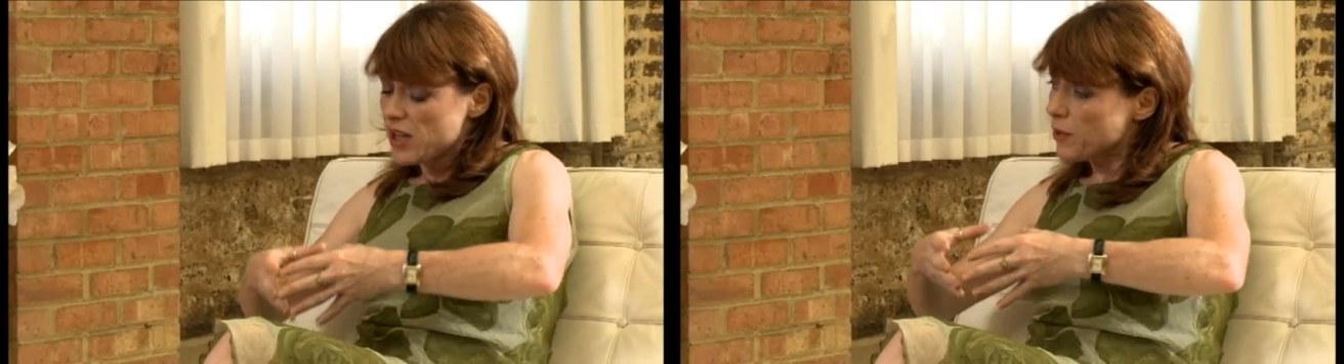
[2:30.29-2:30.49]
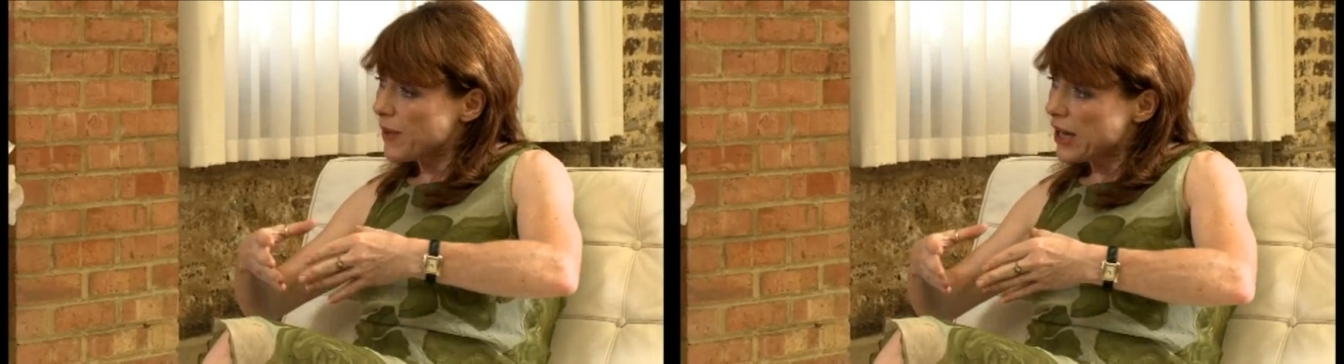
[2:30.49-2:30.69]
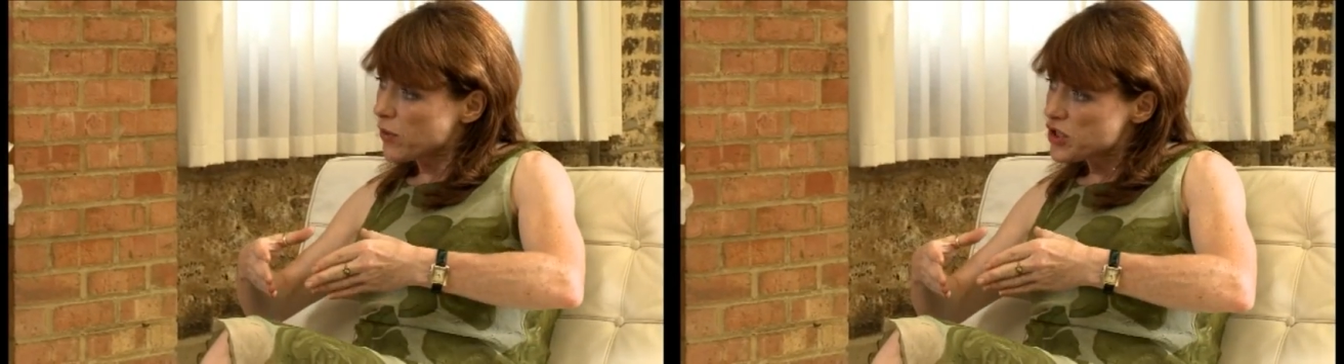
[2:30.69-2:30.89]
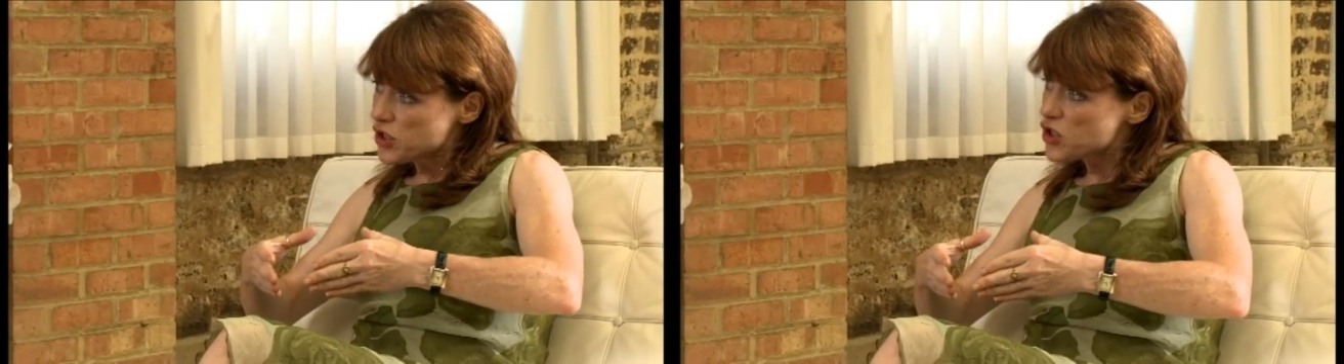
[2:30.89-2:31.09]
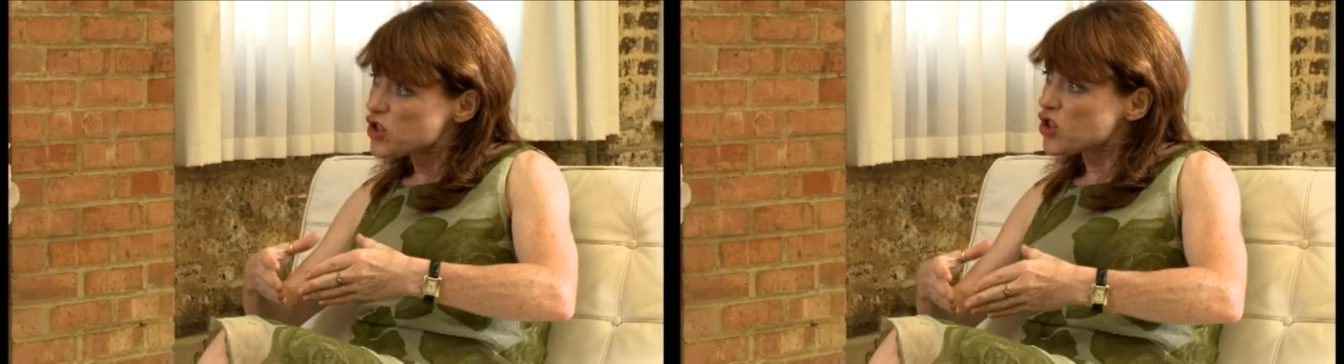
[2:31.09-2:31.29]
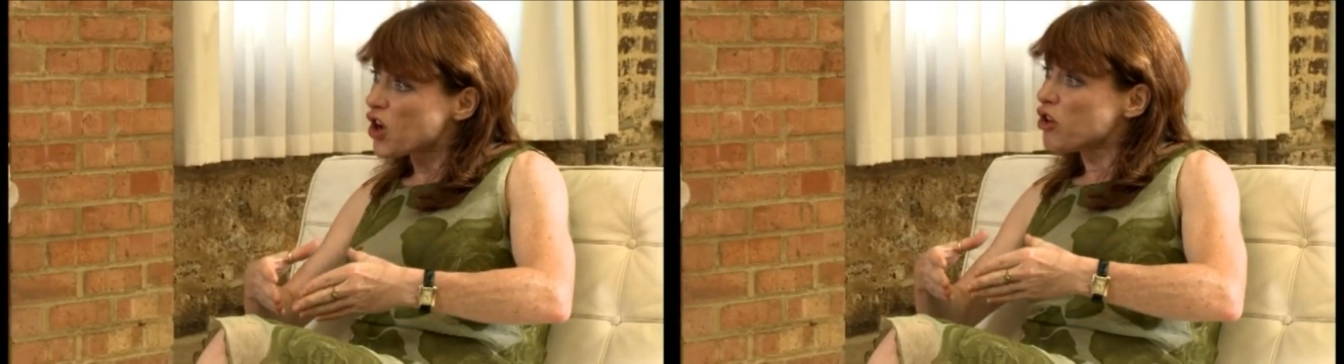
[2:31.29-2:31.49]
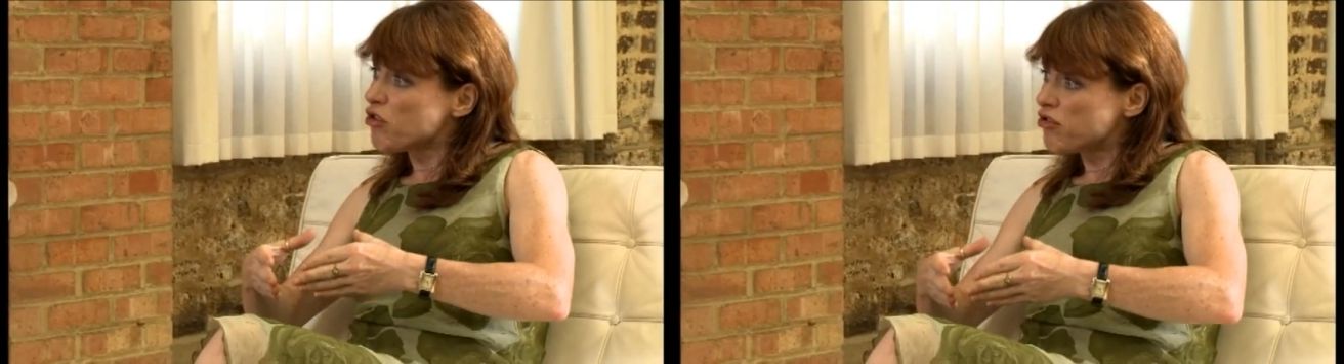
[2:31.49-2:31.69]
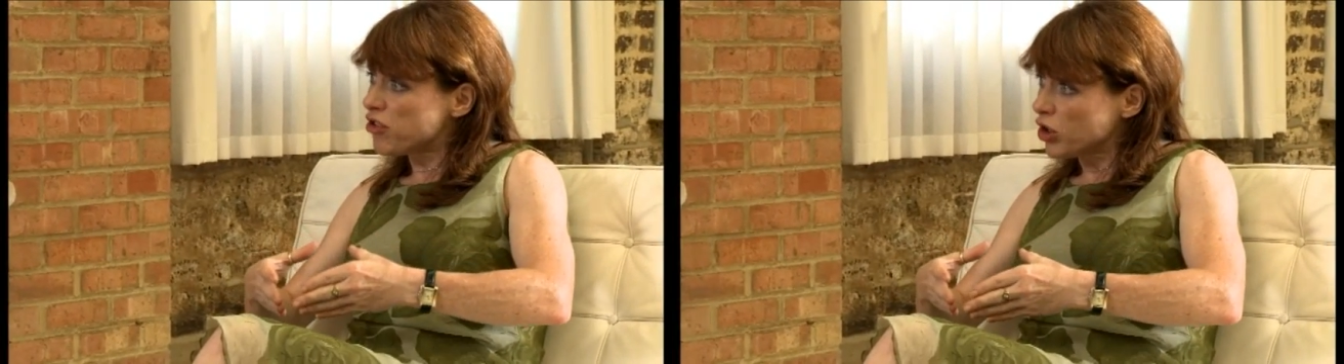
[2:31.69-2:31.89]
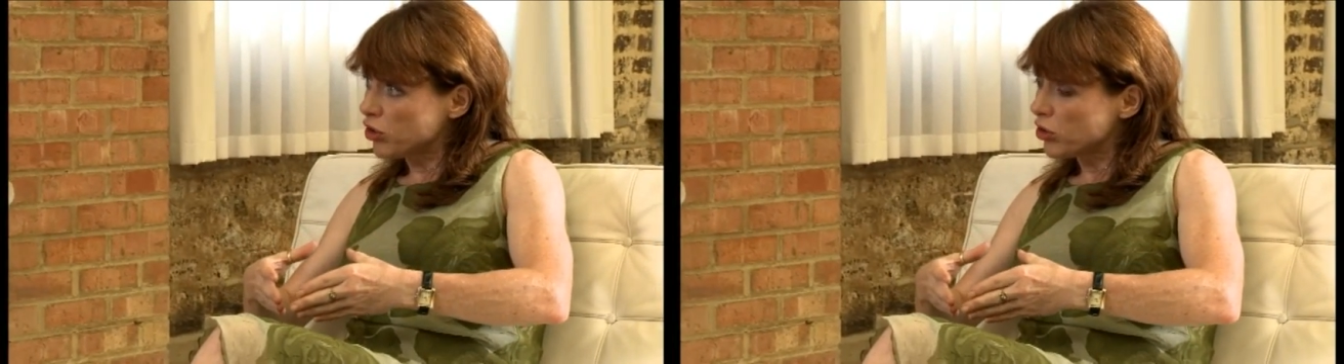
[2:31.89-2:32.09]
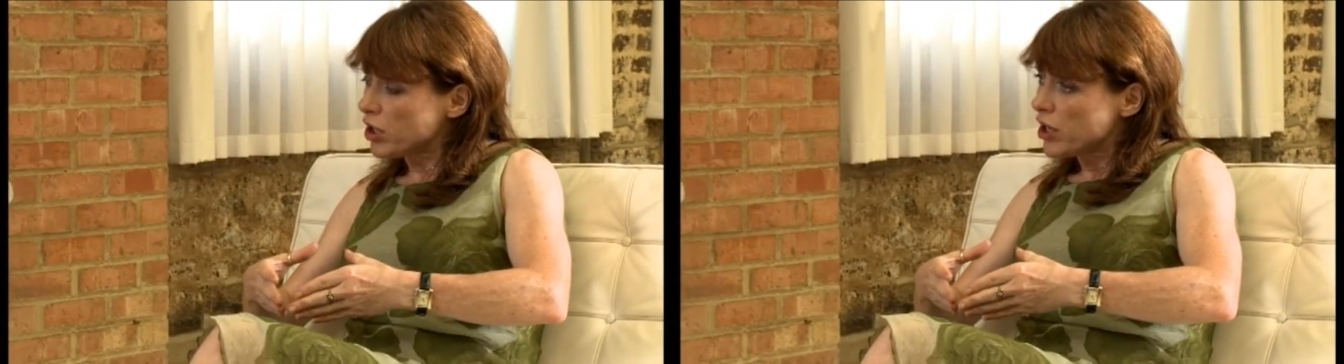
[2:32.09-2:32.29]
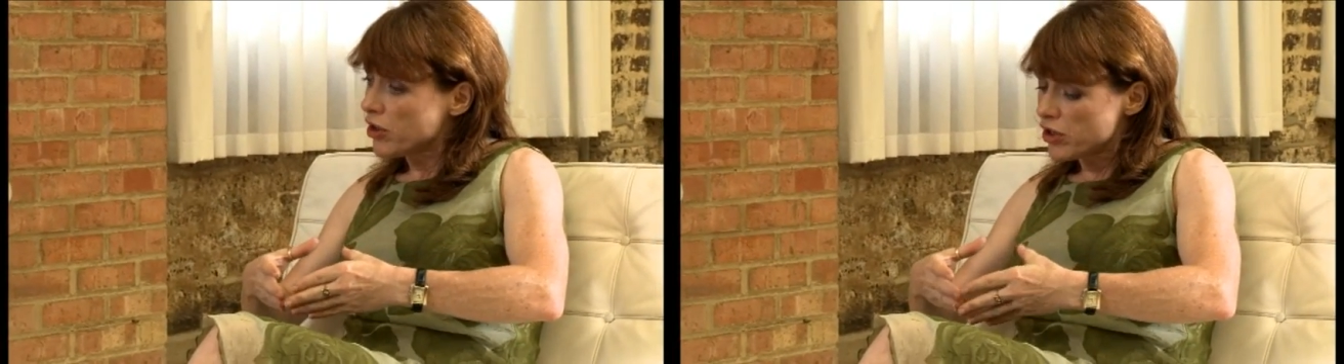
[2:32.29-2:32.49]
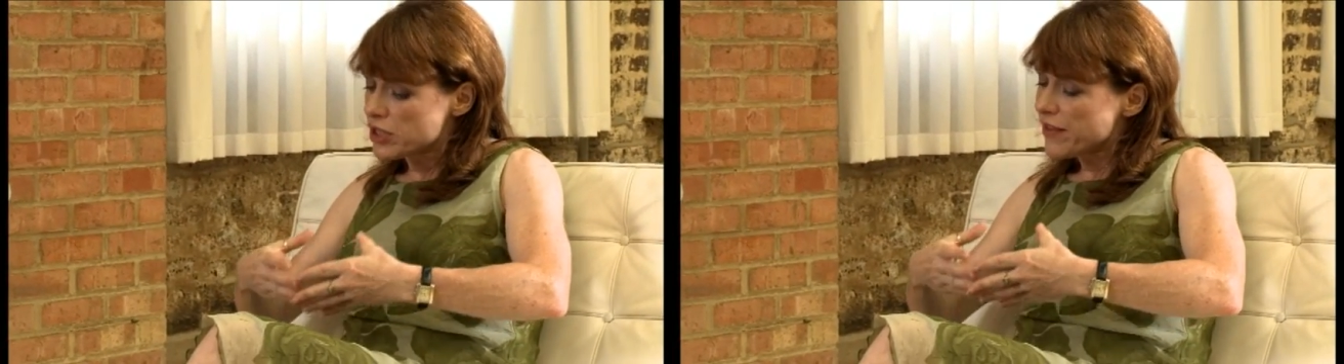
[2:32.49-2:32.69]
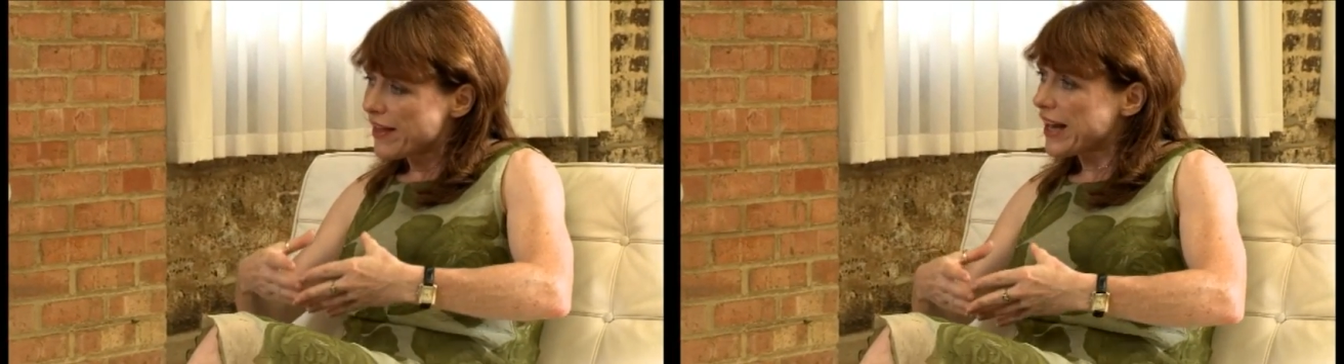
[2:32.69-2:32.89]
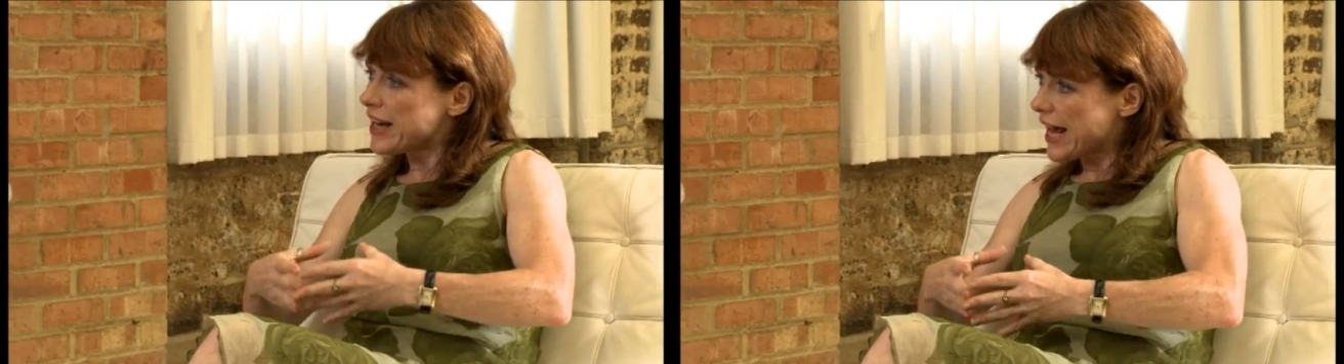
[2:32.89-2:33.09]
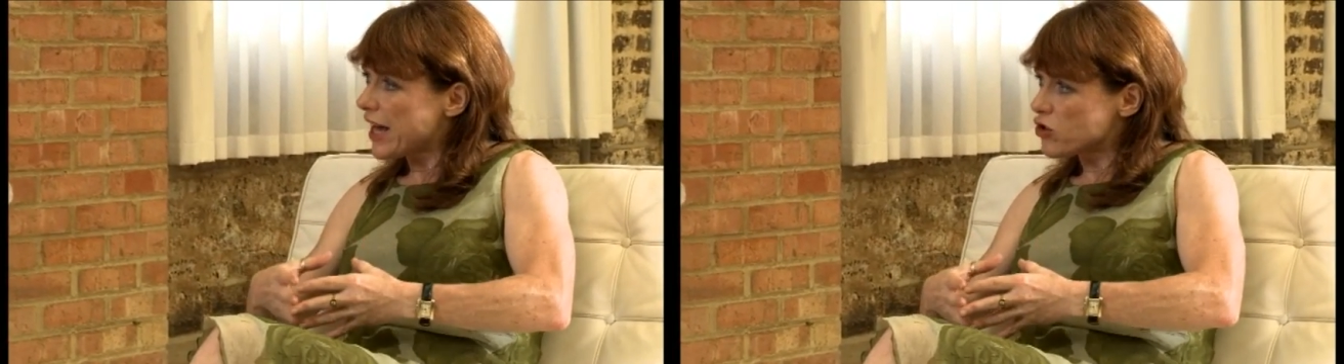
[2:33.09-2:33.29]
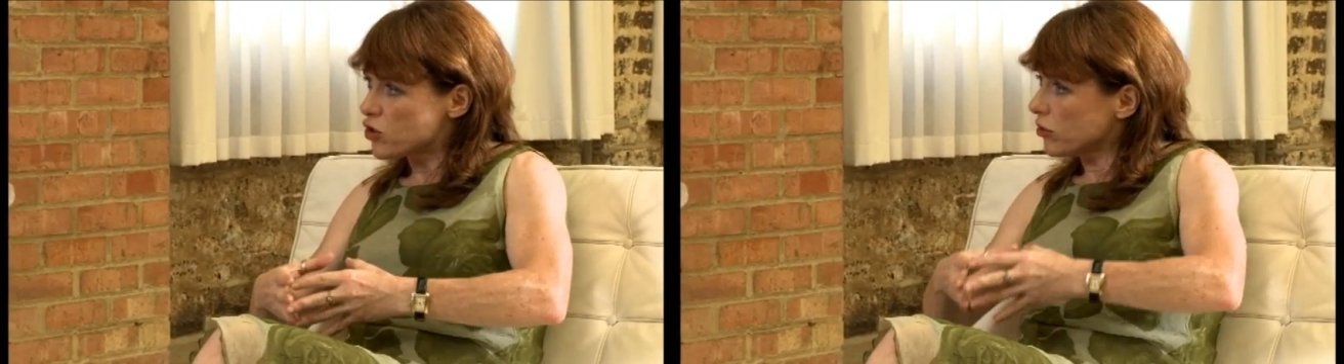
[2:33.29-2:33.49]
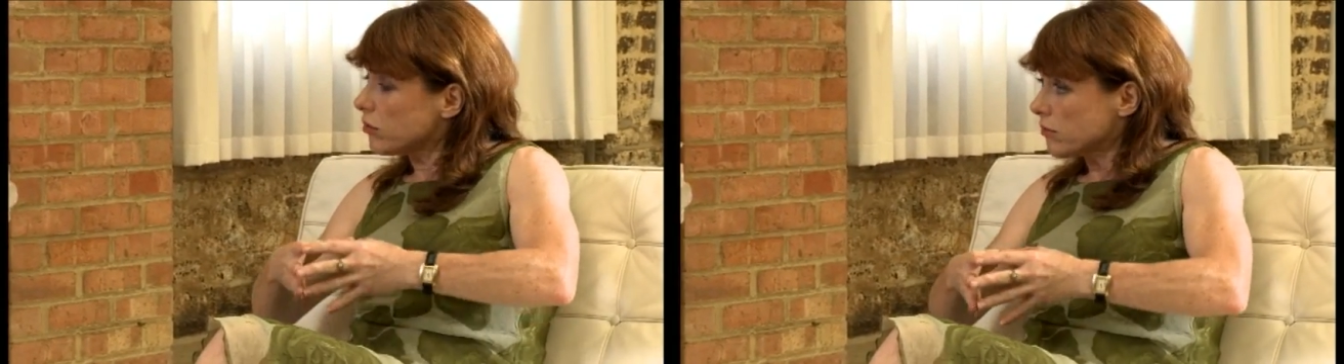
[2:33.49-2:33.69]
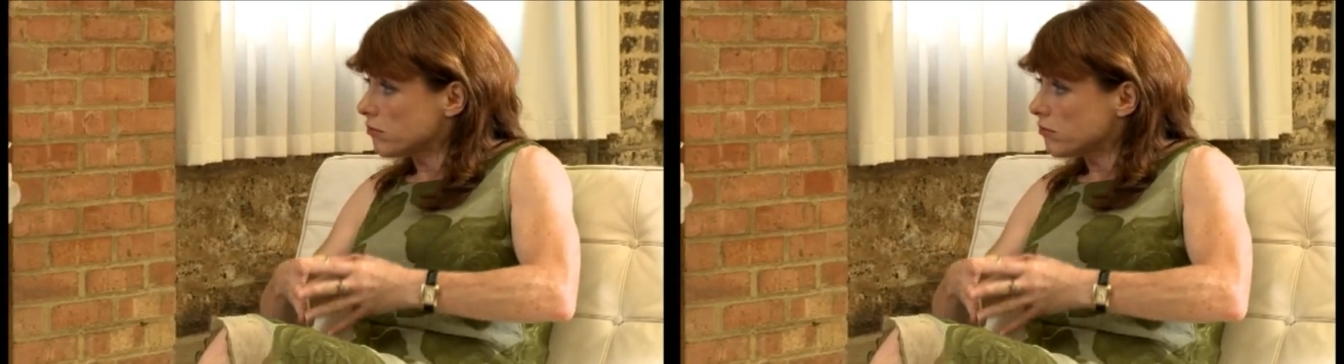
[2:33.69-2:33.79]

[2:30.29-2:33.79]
the bladder is just so full that that natural